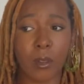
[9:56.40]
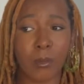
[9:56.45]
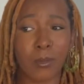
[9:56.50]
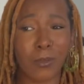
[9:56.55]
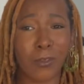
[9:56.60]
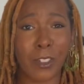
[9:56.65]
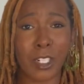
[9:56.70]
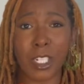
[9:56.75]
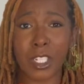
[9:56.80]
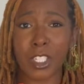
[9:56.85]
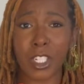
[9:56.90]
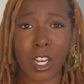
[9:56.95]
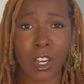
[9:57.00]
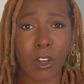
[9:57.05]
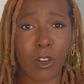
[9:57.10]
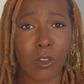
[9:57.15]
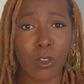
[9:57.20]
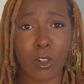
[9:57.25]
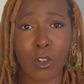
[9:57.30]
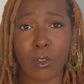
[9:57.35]
finish
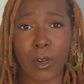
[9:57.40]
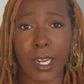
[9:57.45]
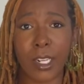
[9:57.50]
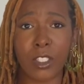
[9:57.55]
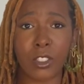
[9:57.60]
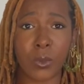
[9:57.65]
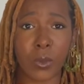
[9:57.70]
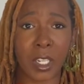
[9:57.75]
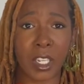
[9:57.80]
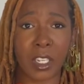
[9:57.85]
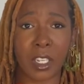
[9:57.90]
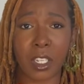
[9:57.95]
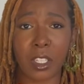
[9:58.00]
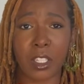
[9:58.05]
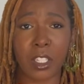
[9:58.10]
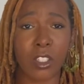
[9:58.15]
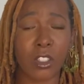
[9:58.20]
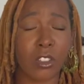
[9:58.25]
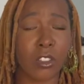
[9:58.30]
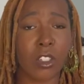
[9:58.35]
out, graduate, and
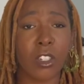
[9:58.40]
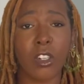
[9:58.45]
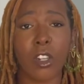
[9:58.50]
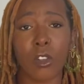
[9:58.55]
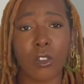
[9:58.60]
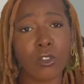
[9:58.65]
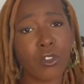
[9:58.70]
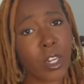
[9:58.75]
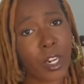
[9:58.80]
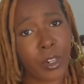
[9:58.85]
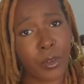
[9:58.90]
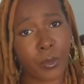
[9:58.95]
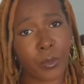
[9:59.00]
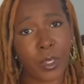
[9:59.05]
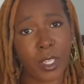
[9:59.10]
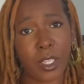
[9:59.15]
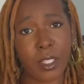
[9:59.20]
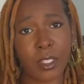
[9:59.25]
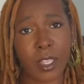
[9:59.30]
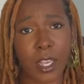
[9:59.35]
then, you know, try to
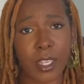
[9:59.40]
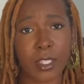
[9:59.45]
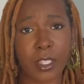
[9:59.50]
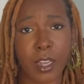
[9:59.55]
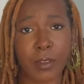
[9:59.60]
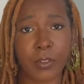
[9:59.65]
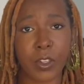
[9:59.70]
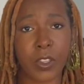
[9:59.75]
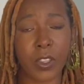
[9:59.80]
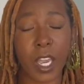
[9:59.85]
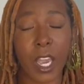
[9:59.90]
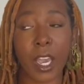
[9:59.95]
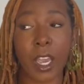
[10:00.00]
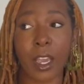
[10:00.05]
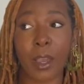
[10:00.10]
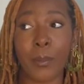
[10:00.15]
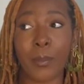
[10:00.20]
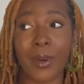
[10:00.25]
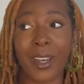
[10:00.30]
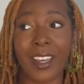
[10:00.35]
reassess after
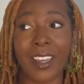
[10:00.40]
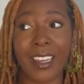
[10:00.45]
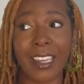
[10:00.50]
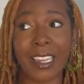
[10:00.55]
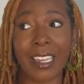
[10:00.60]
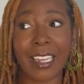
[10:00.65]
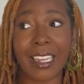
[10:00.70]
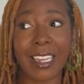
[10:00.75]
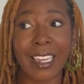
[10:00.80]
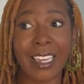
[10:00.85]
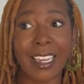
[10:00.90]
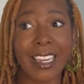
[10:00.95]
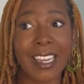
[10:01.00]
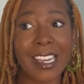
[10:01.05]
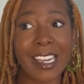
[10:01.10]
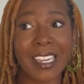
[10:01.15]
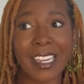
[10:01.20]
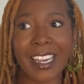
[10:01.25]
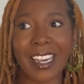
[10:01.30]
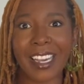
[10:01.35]
that. But
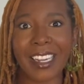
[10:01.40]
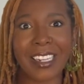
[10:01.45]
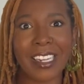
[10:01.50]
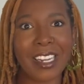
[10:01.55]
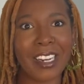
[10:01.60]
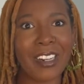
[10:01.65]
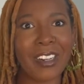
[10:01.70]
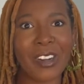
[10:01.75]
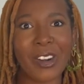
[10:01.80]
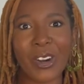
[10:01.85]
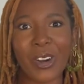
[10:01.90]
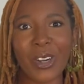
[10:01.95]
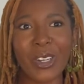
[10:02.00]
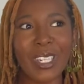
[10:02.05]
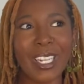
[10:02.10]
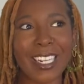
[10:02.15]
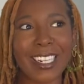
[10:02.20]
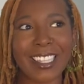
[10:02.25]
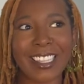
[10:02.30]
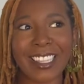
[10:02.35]
I got a call
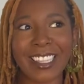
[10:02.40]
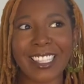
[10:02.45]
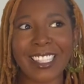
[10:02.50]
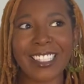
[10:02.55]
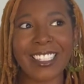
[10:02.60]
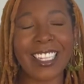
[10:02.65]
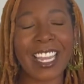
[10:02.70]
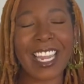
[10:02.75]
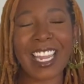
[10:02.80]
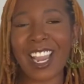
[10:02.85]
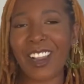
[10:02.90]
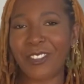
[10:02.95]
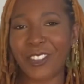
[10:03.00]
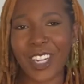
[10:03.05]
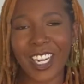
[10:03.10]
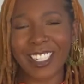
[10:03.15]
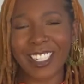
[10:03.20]
like the day after I